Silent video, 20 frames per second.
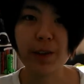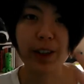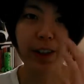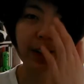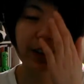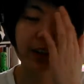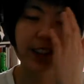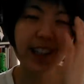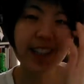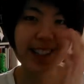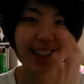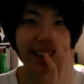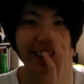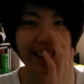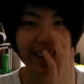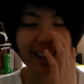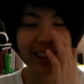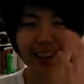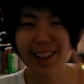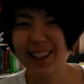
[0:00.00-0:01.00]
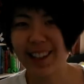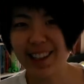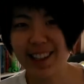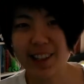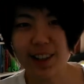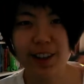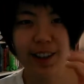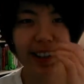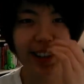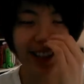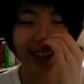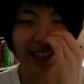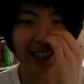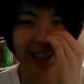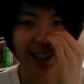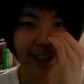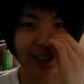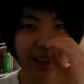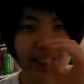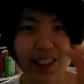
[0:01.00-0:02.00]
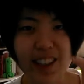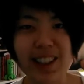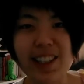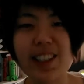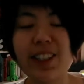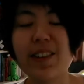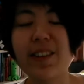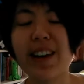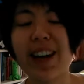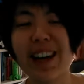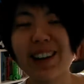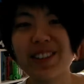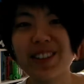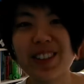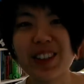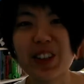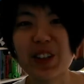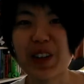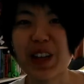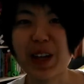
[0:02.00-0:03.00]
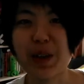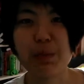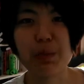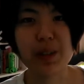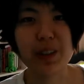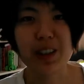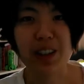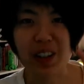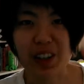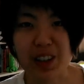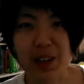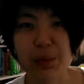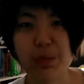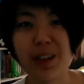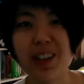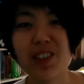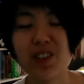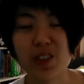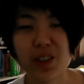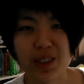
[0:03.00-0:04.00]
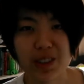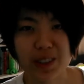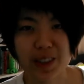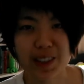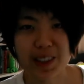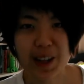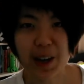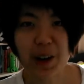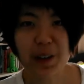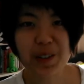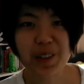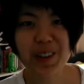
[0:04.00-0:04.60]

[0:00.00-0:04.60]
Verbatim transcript: You know, that's all there is. You really don't have to like put all the pressure on yourself.